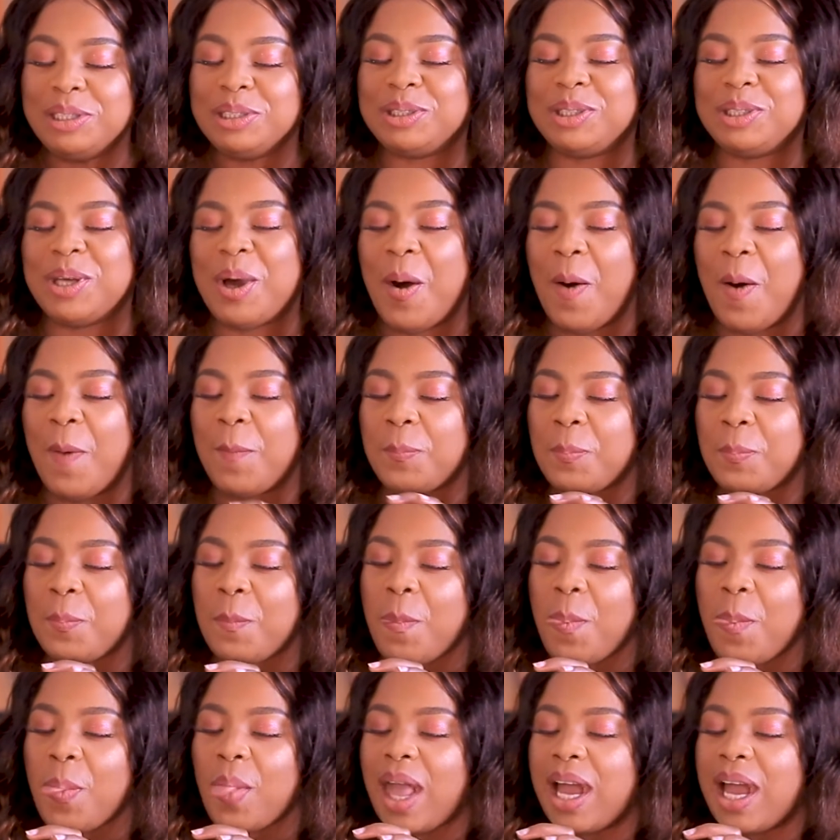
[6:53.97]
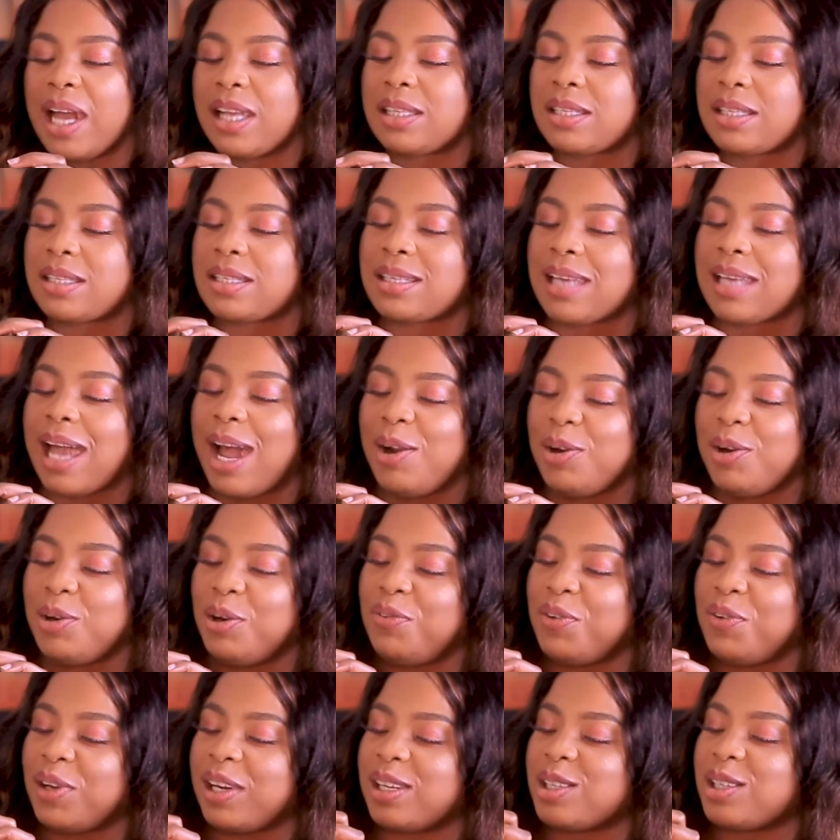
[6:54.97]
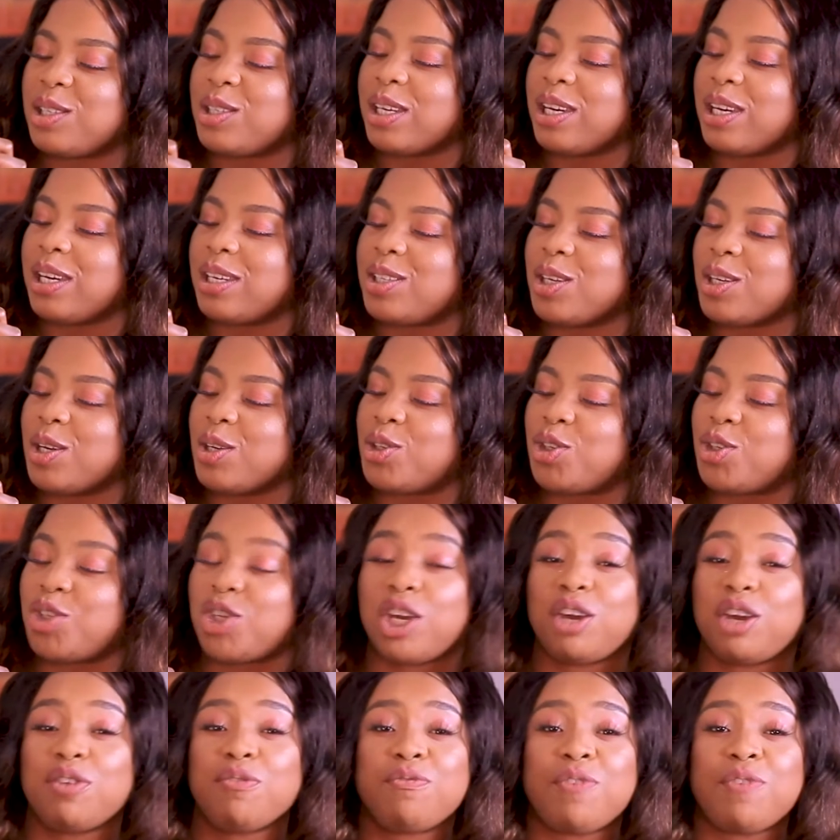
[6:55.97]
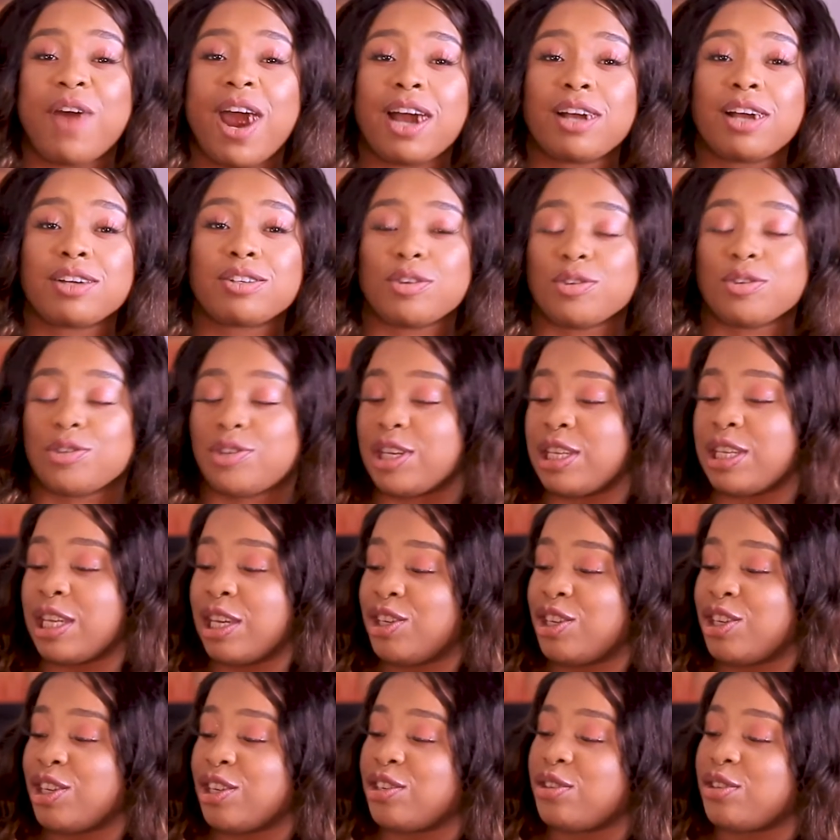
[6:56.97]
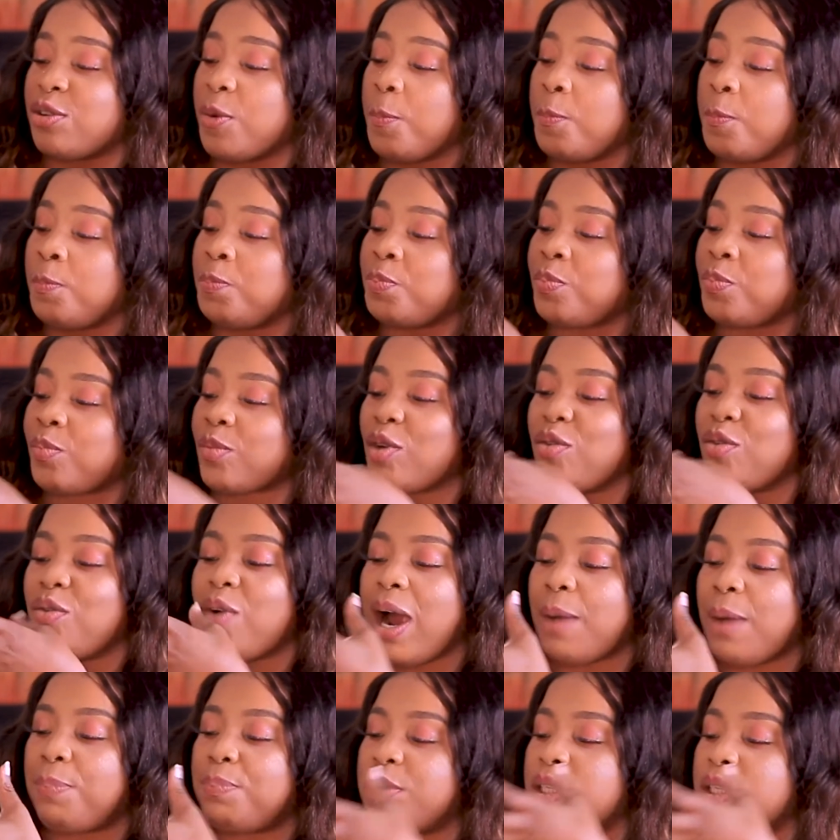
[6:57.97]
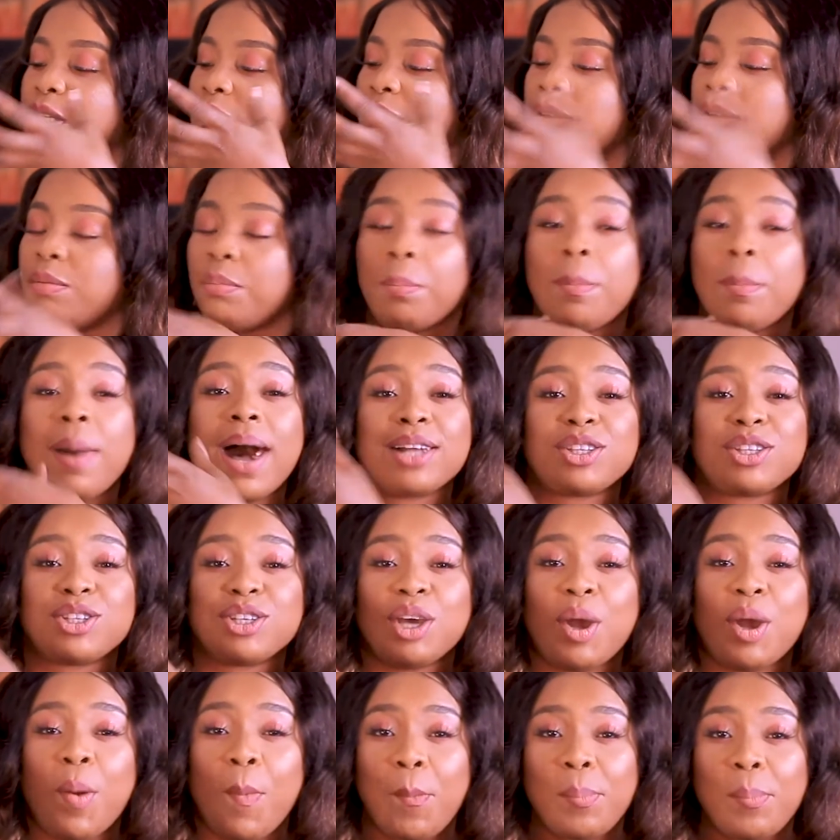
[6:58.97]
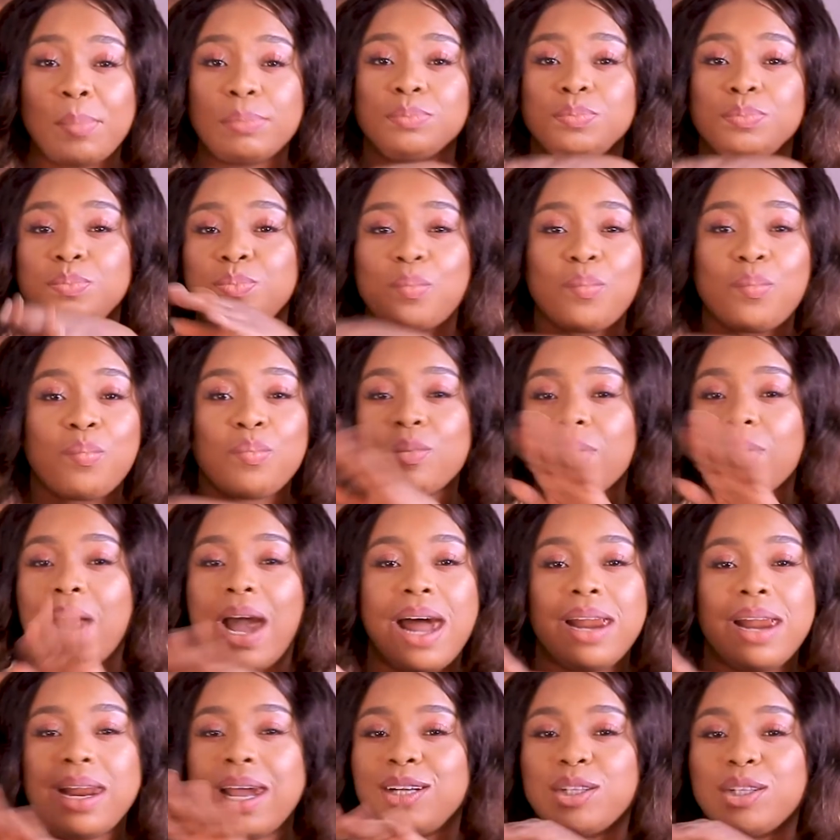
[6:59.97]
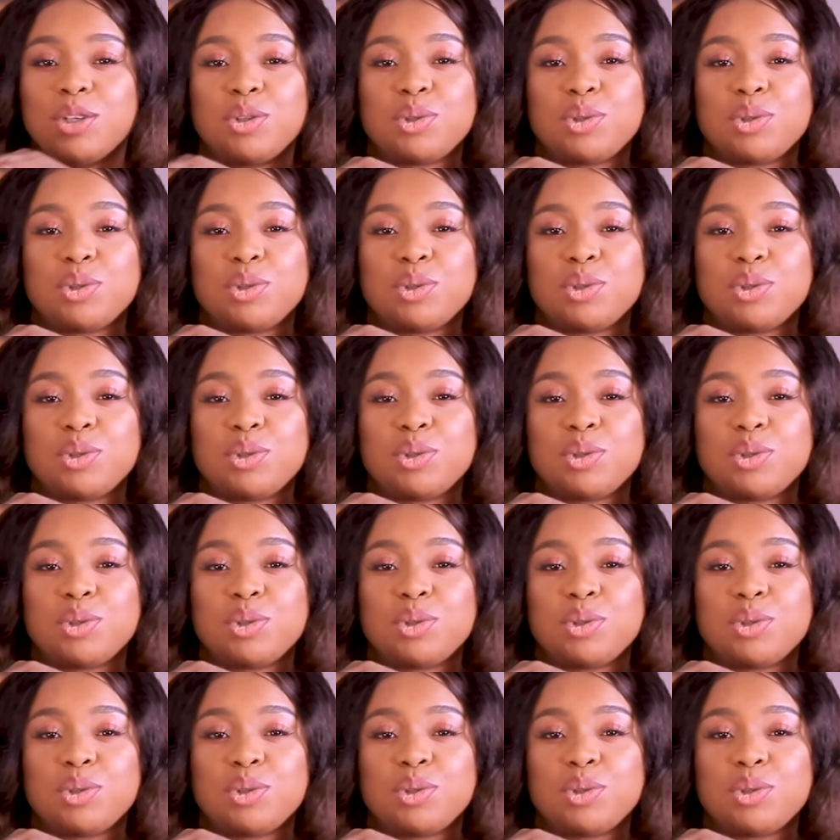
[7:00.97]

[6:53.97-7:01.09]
so it's, I don't know if you can see it, it's chicken franks or sausages wrapped in butter. I like the